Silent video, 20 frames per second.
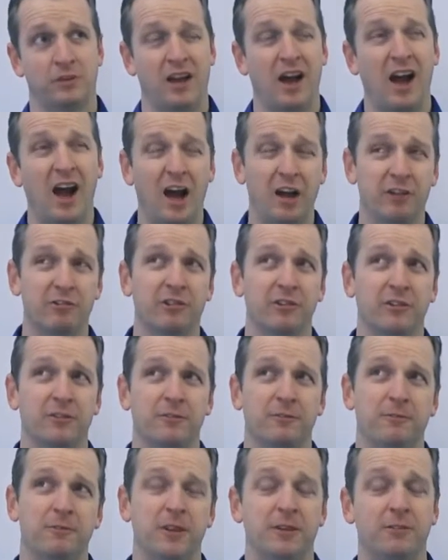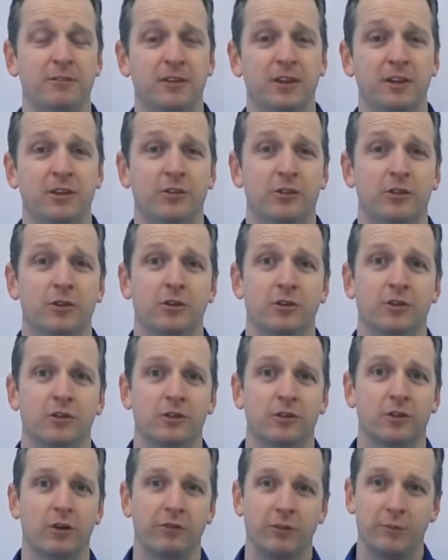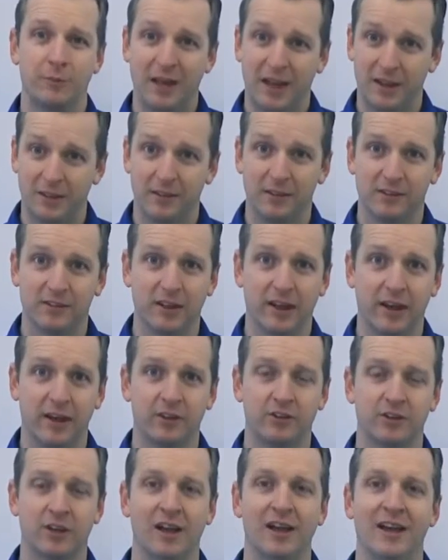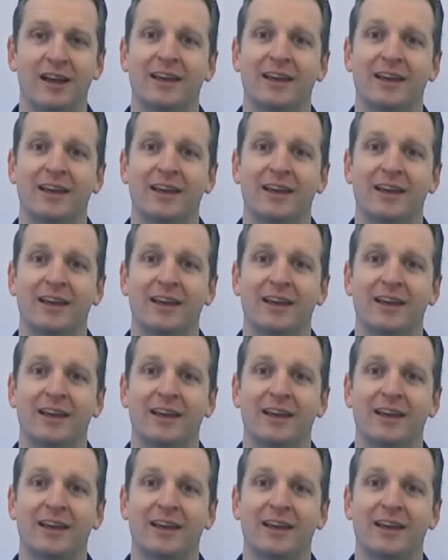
150 students of about this age